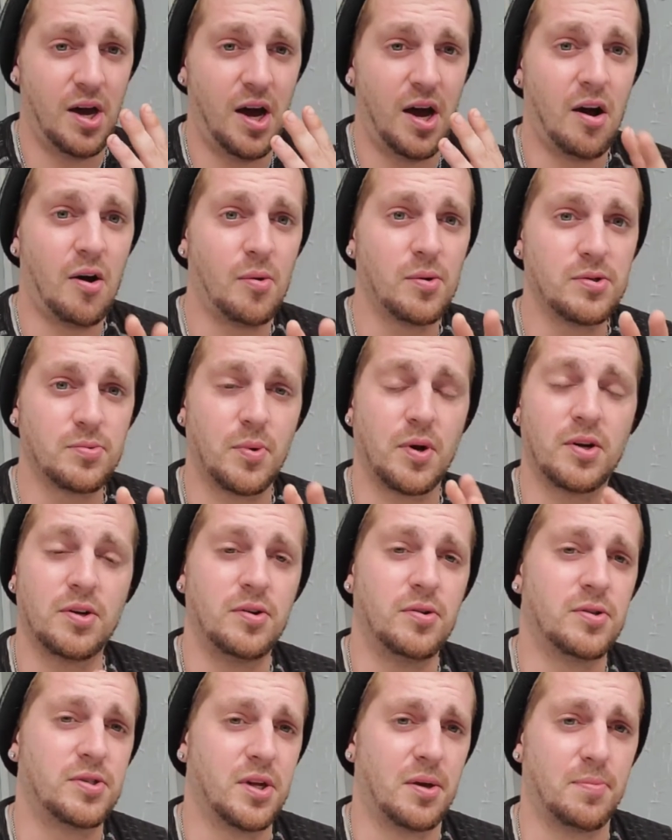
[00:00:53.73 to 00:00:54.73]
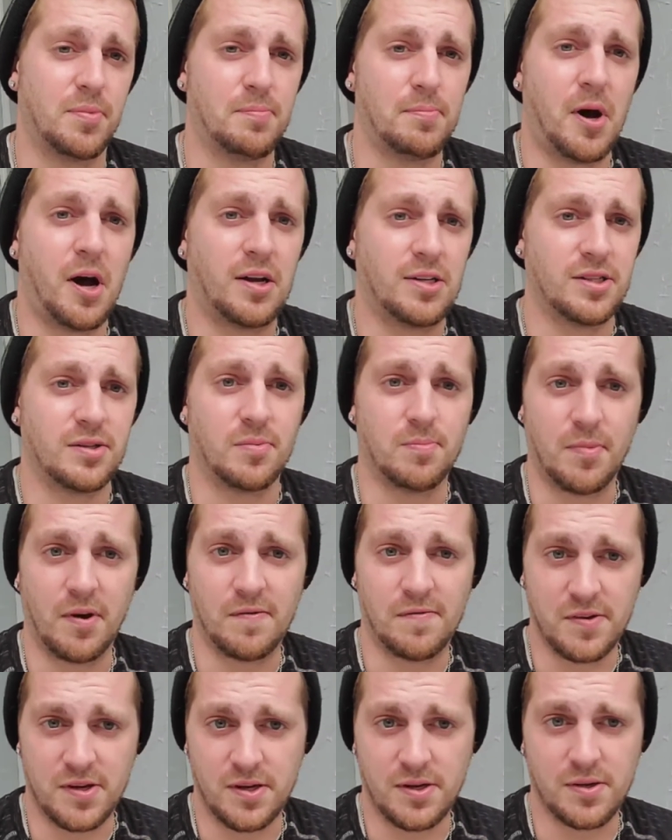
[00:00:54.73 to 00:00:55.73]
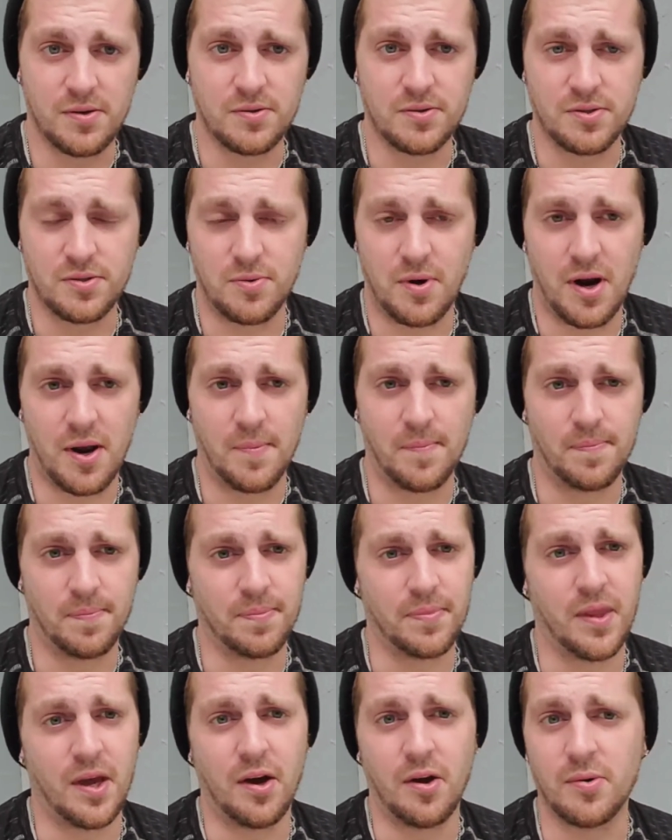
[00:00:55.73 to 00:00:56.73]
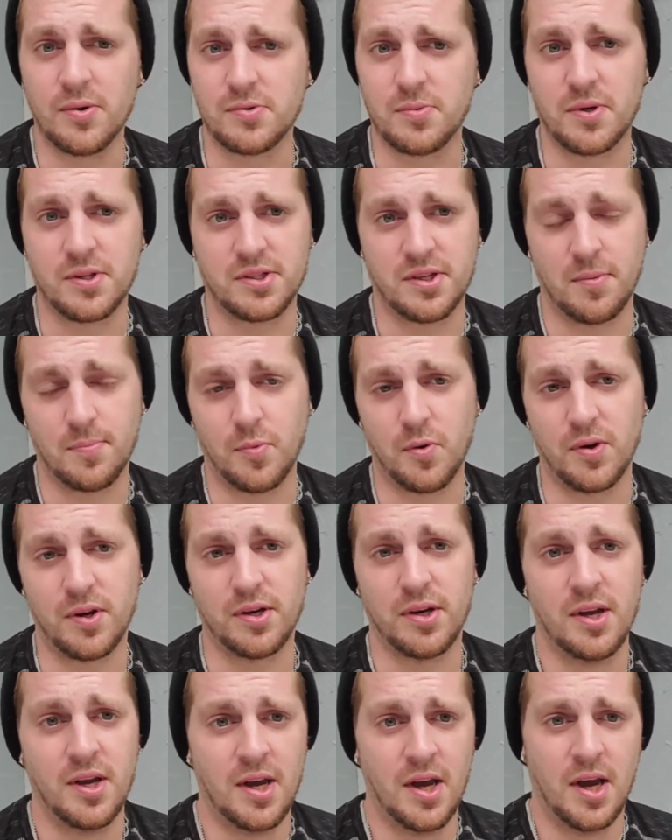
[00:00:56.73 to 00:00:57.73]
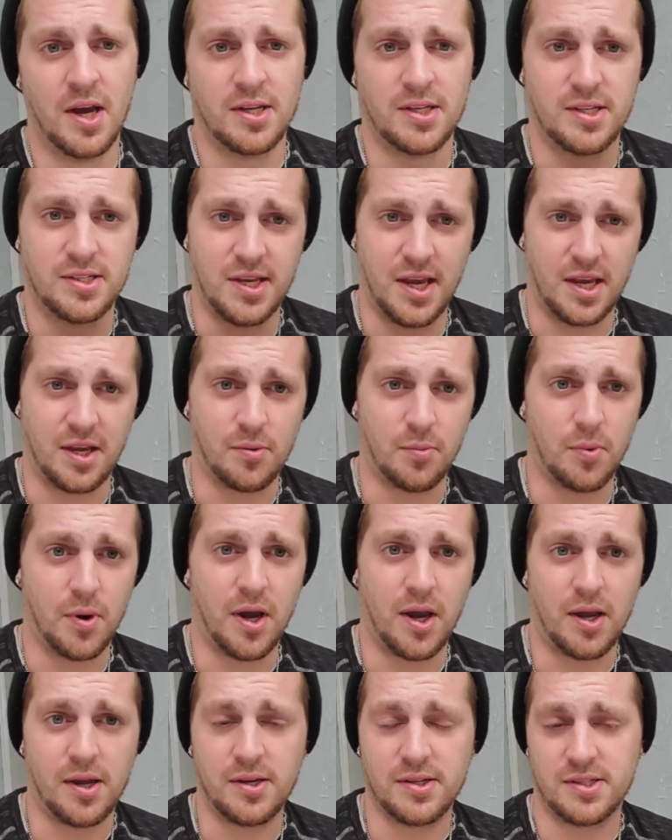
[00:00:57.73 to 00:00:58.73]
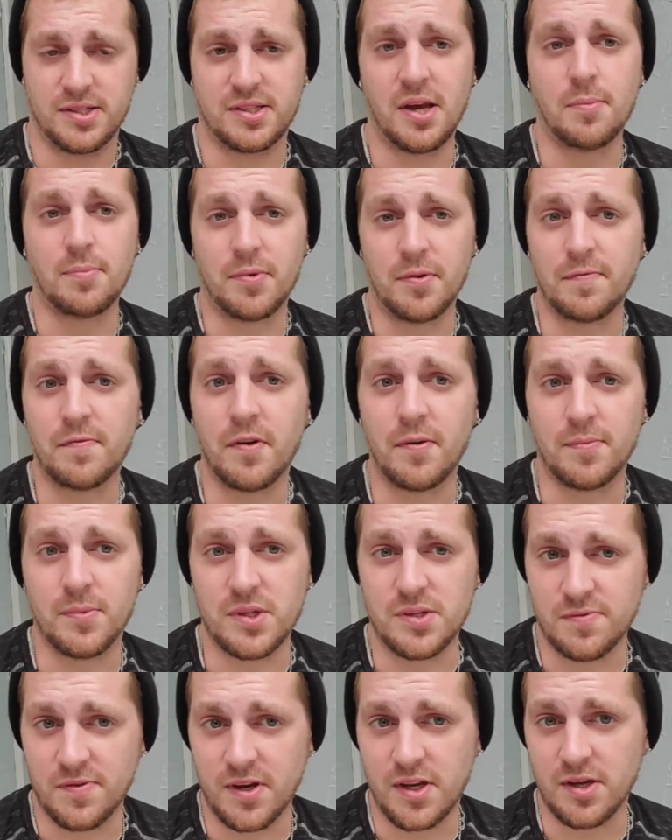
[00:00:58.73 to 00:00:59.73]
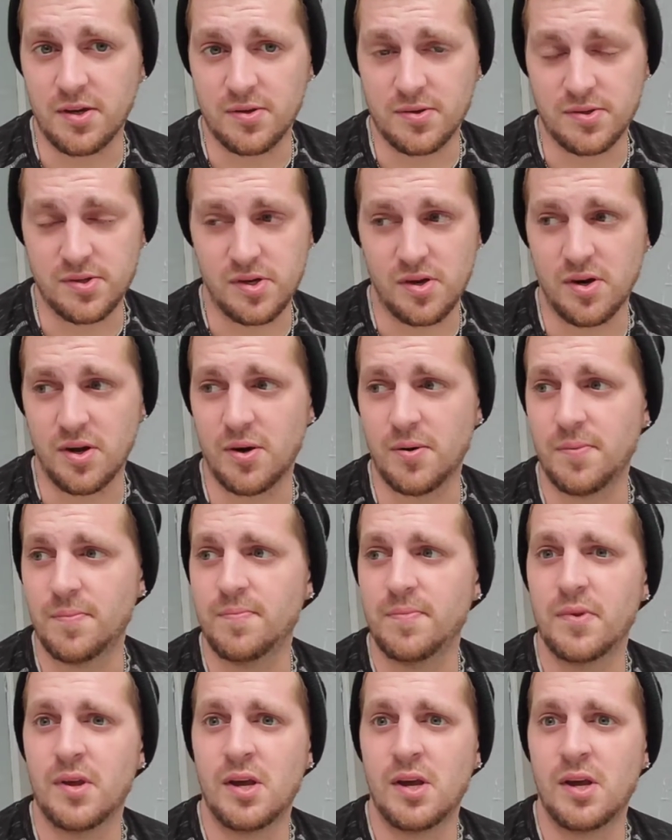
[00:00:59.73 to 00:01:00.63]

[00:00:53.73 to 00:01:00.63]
I always want to do something positive in my videos, right? I always want someone to take away something from these videos, you know?